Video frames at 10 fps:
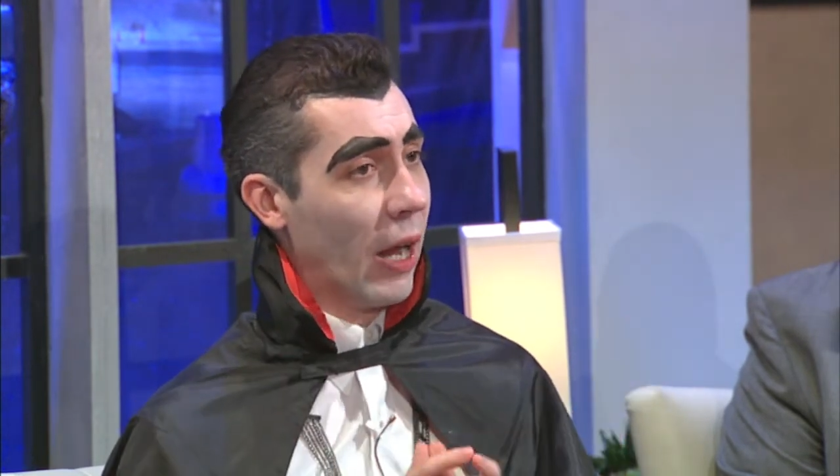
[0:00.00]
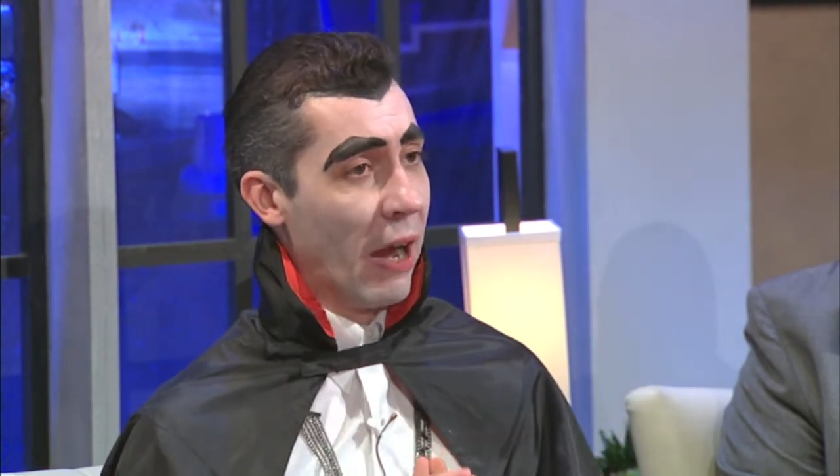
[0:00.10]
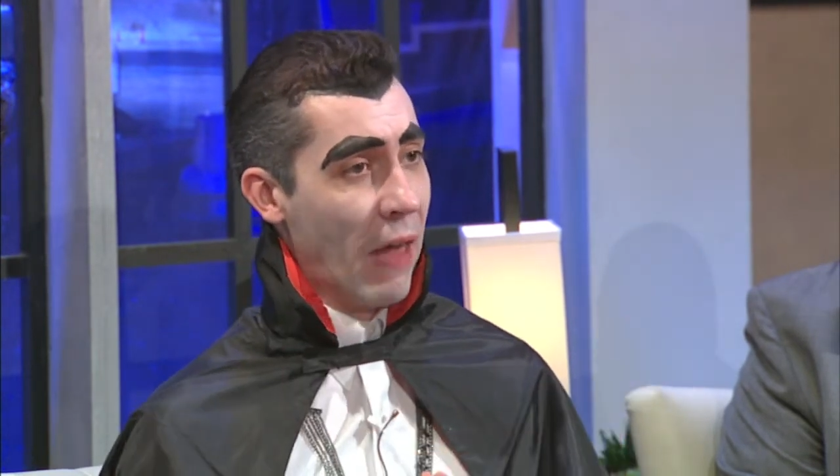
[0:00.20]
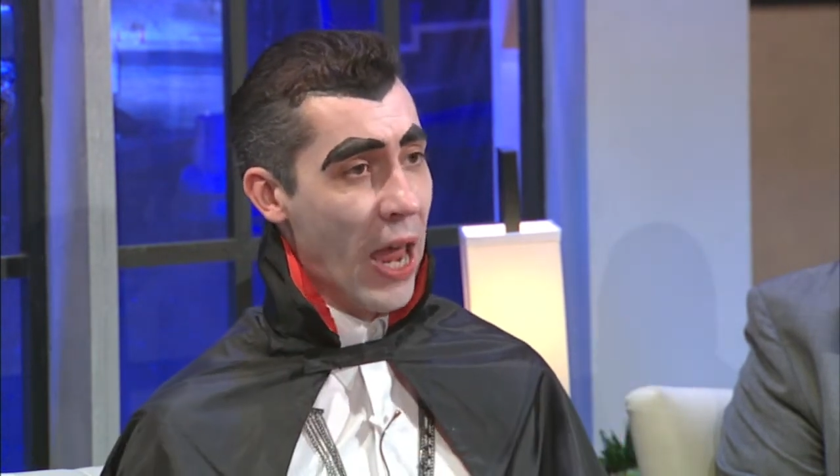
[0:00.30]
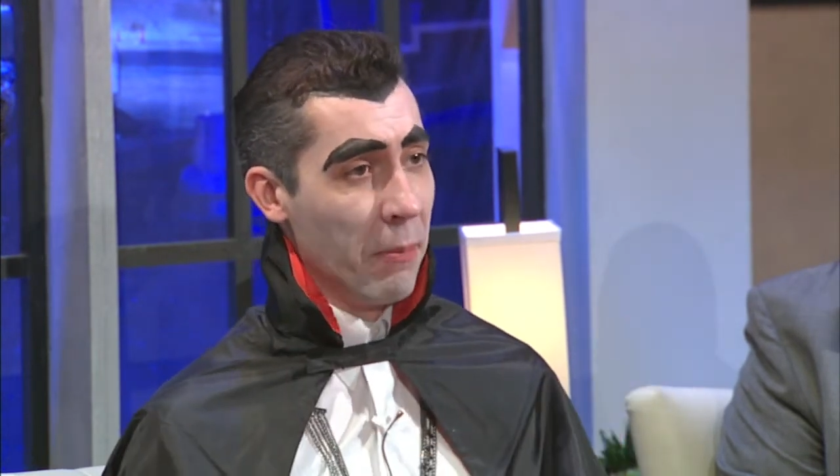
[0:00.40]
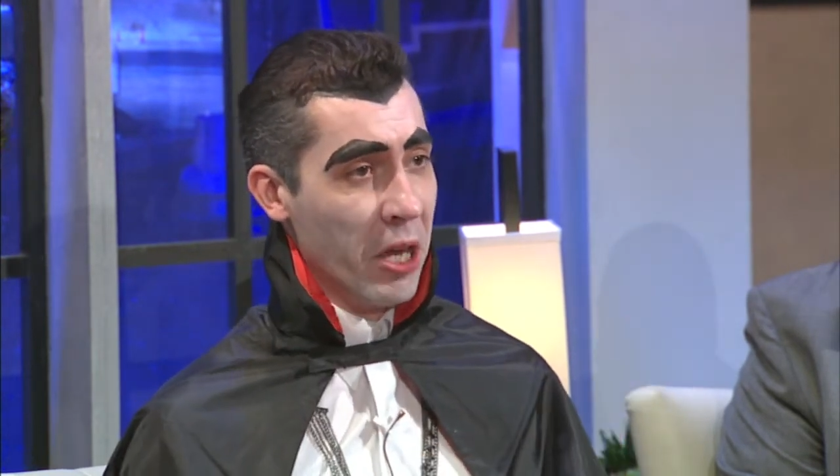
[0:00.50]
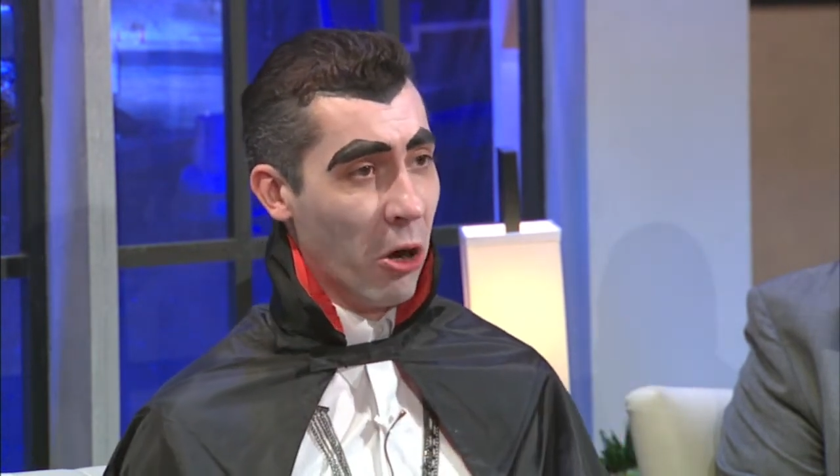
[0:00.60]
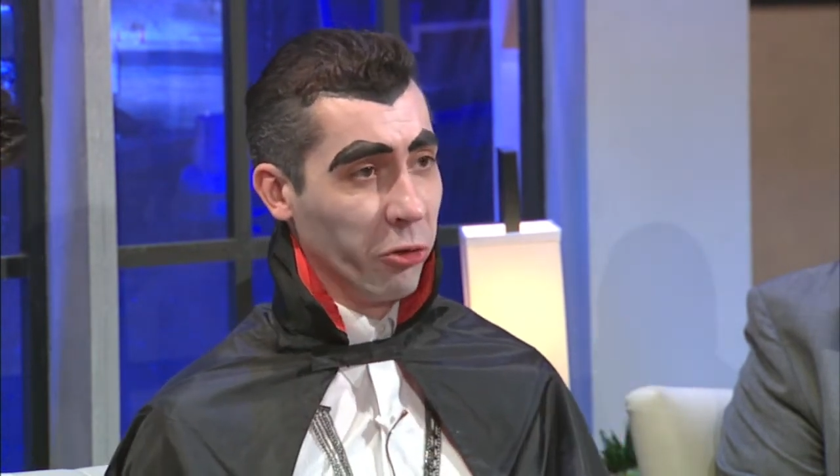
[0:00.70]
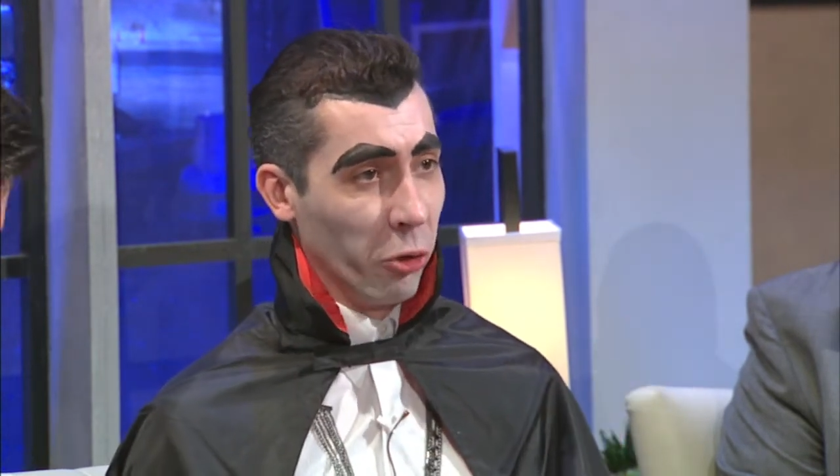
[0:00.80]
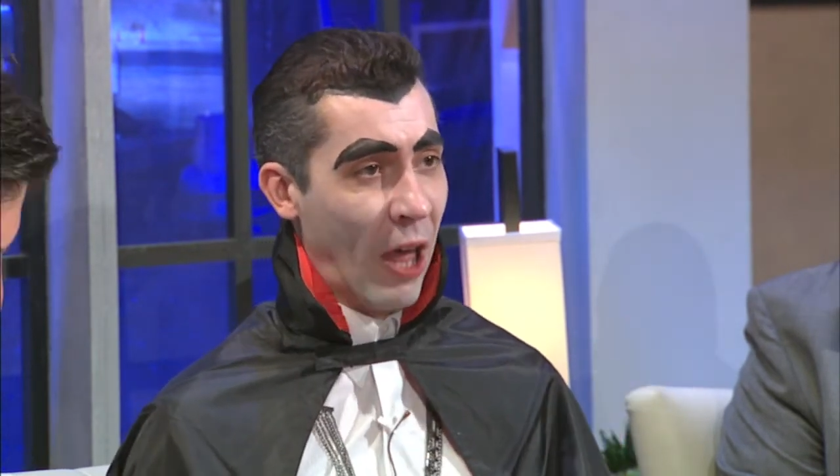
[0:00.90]
And I am
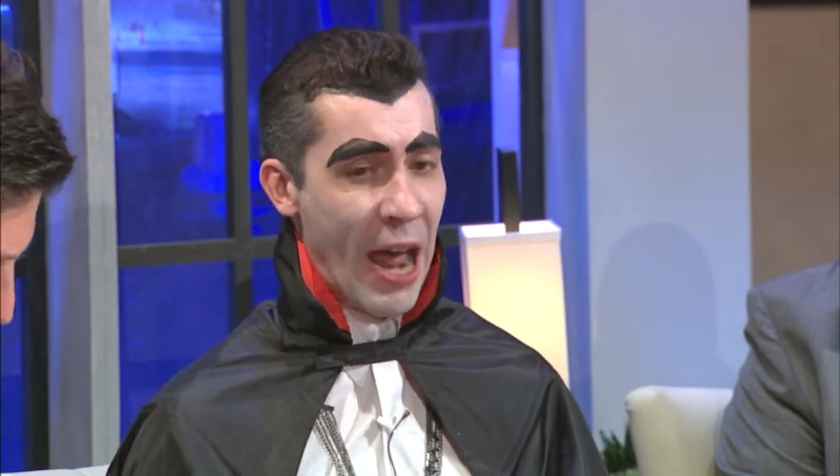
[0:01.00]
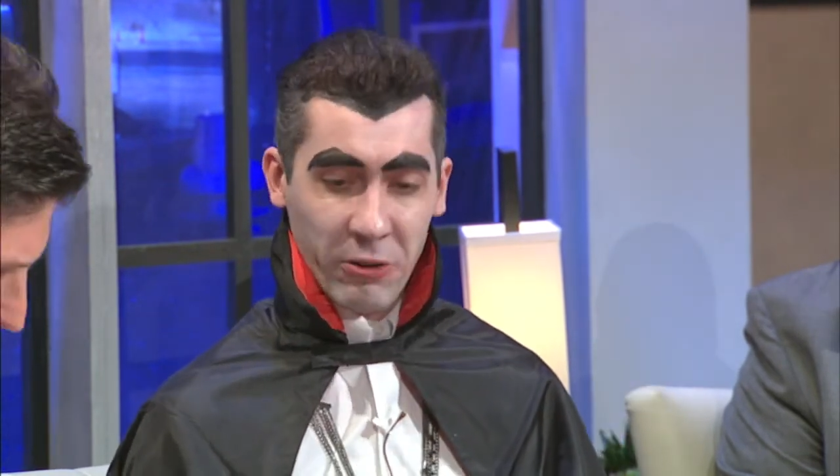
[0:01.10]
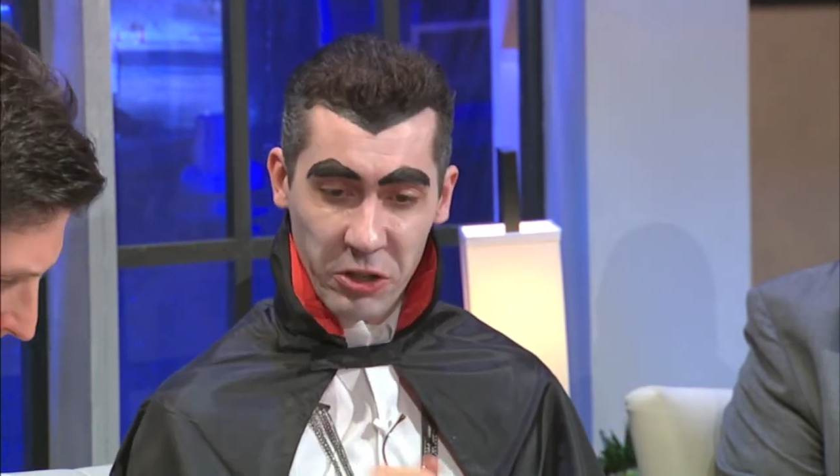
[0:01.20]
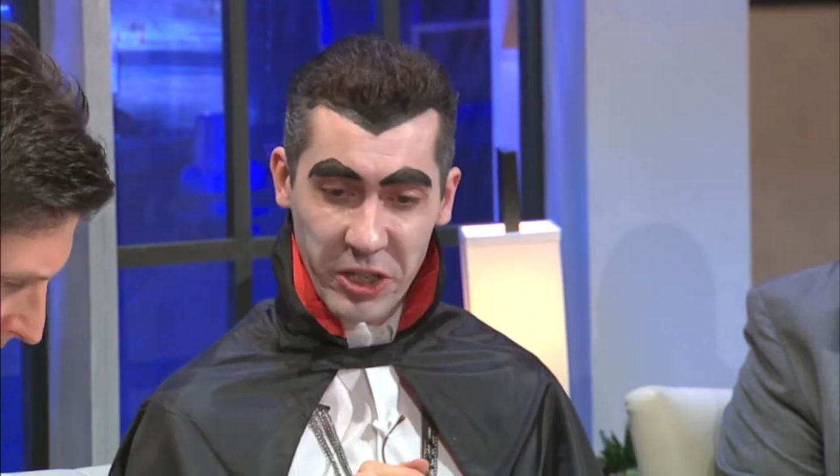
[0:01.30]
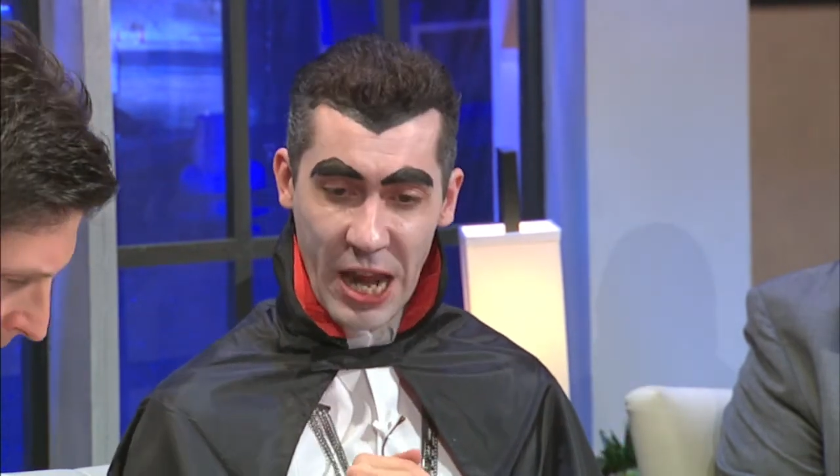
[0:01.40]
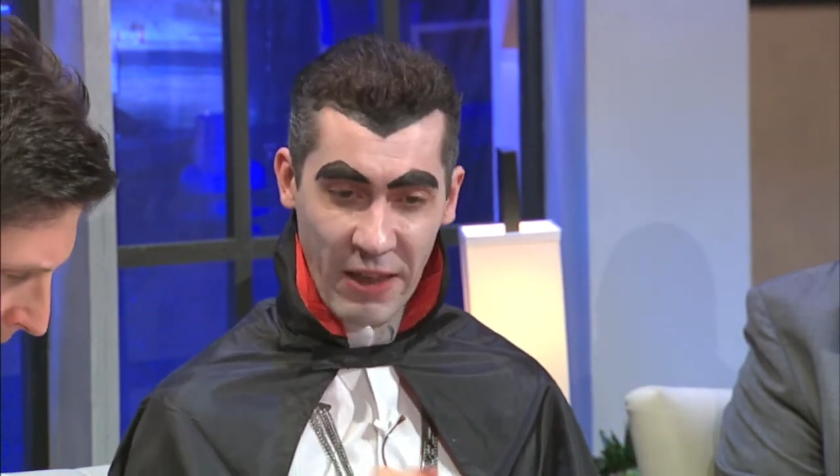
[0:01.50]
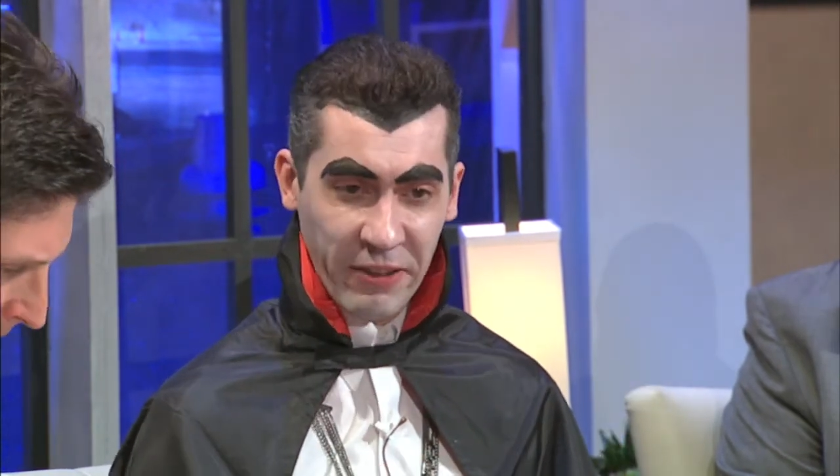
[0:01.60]
here tonight to say